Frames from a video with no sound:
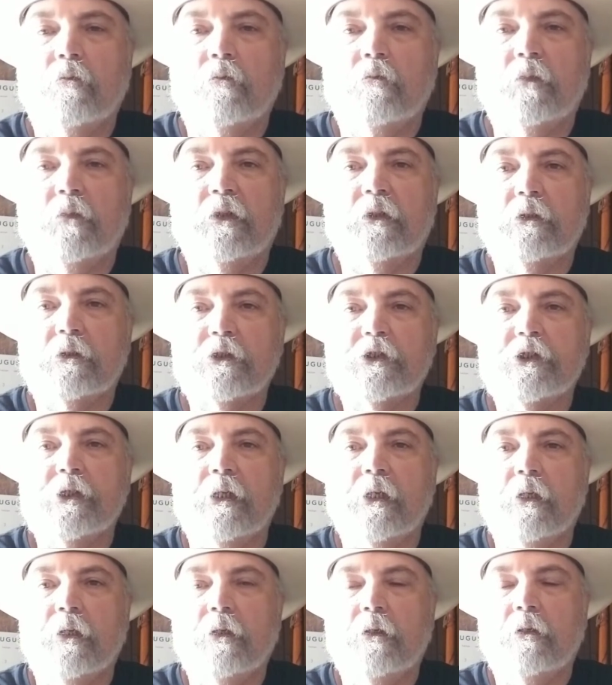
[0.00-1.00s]

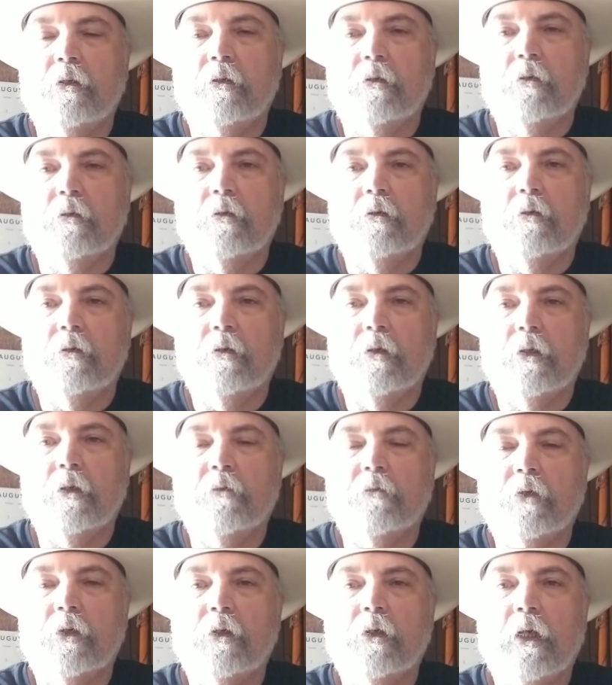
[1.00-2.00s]
bullshit
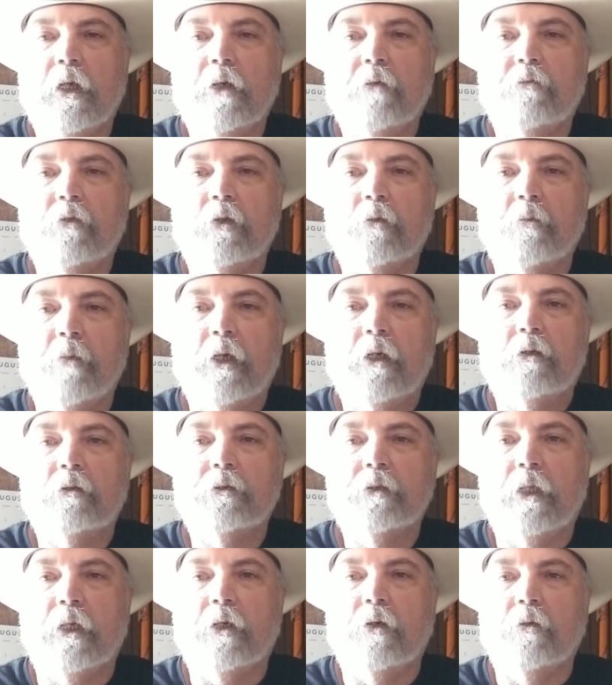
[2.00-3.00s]
of her having her
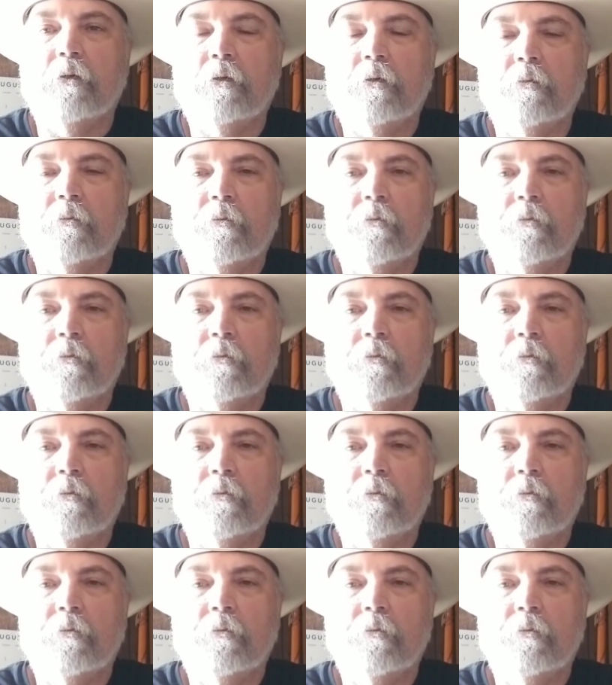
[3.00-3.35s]
meltdown.